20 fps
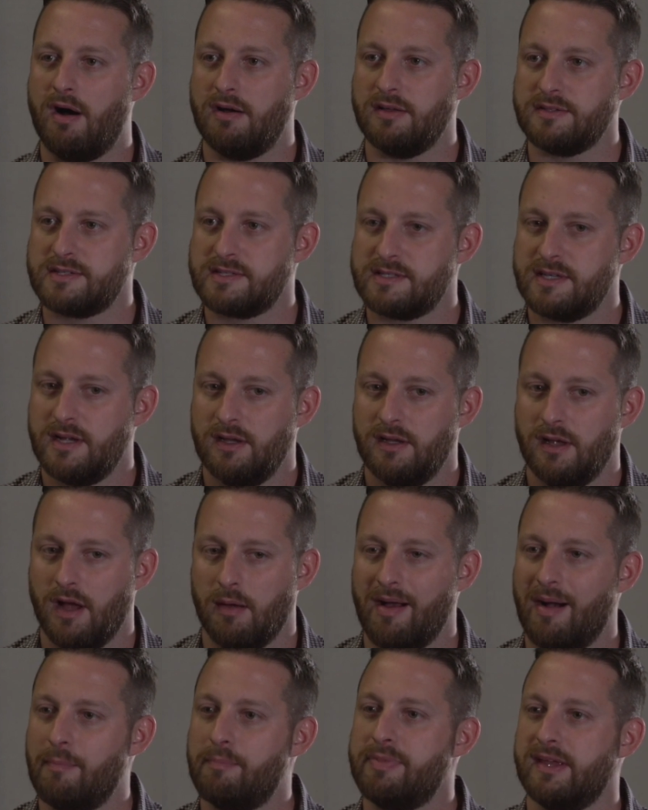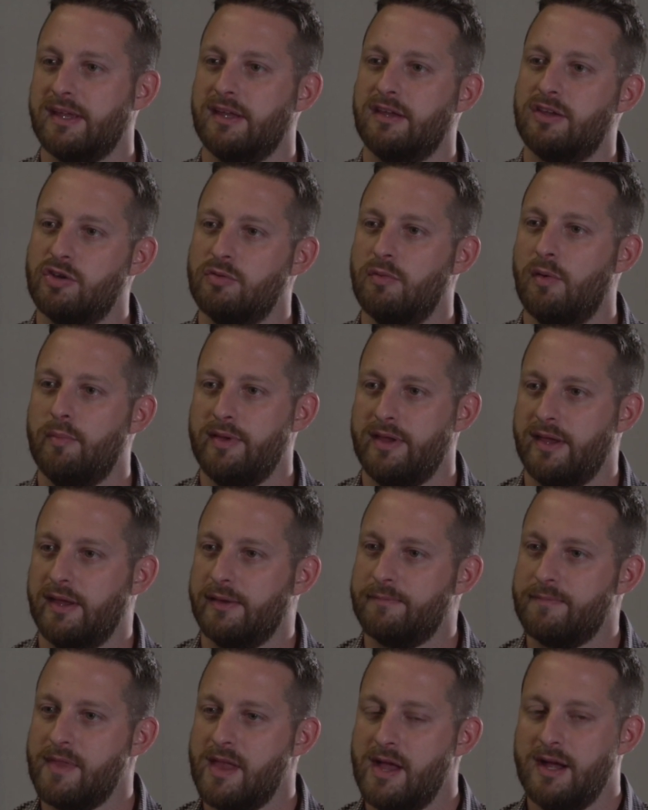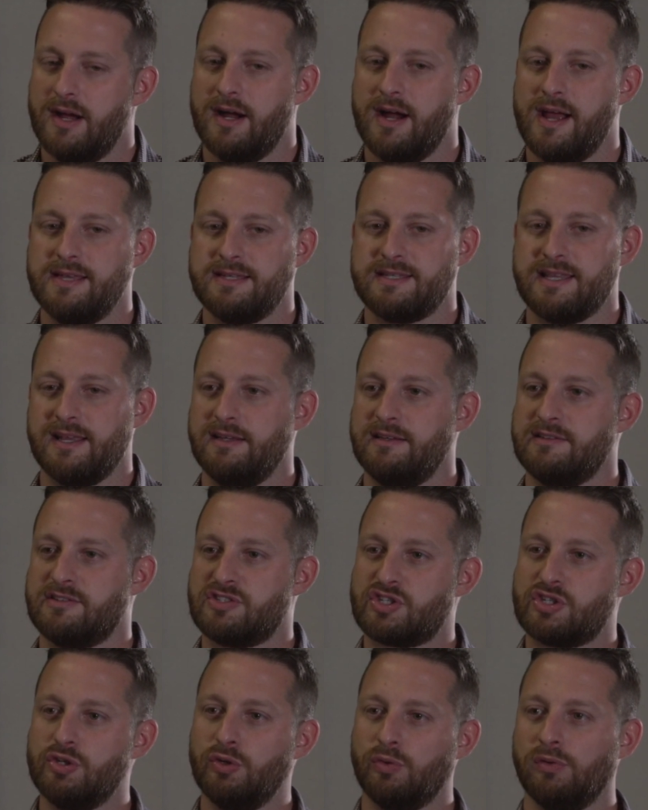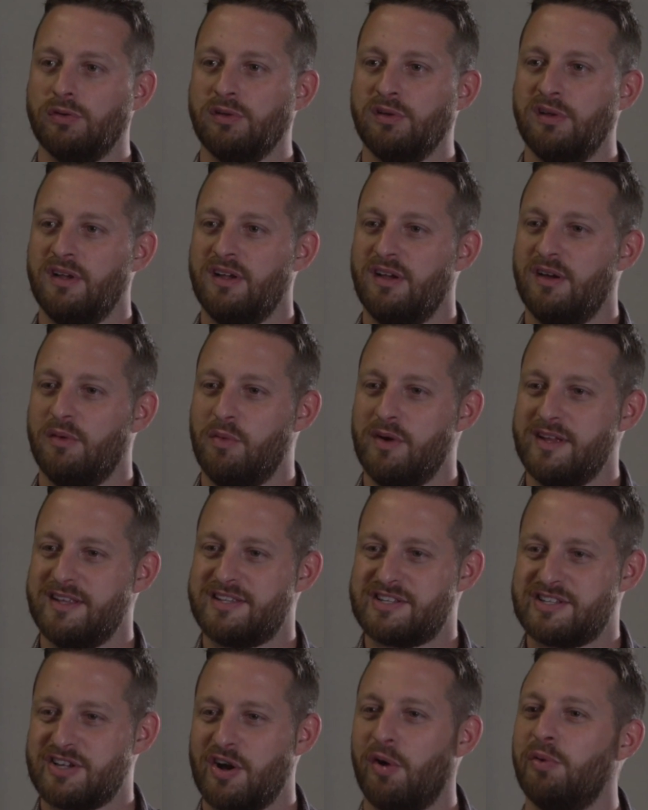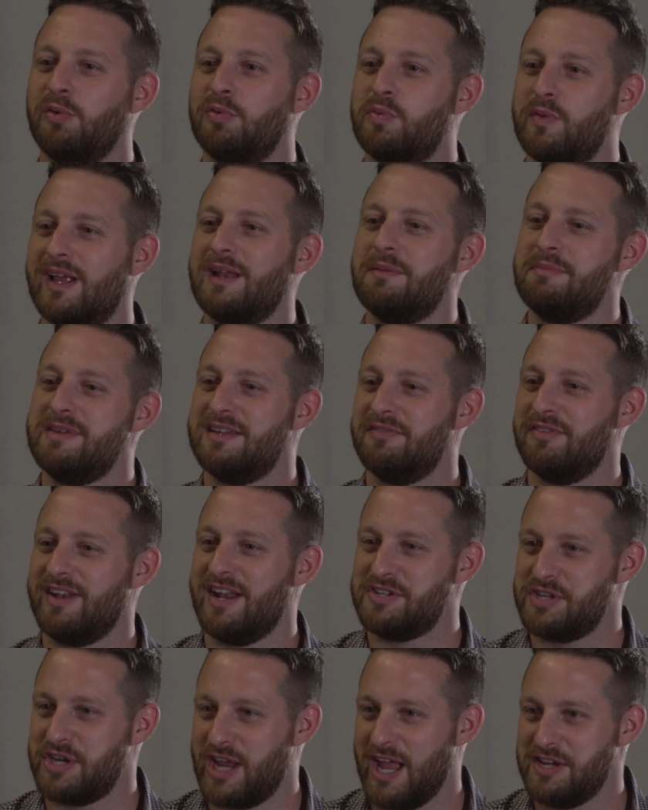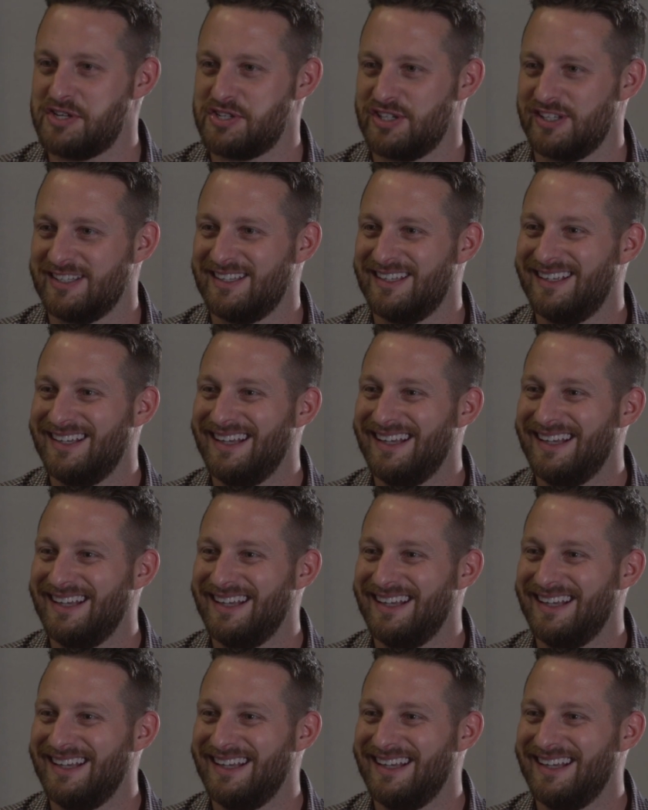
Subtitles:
parts about being a human being is that in school, we're told we're going to be given education.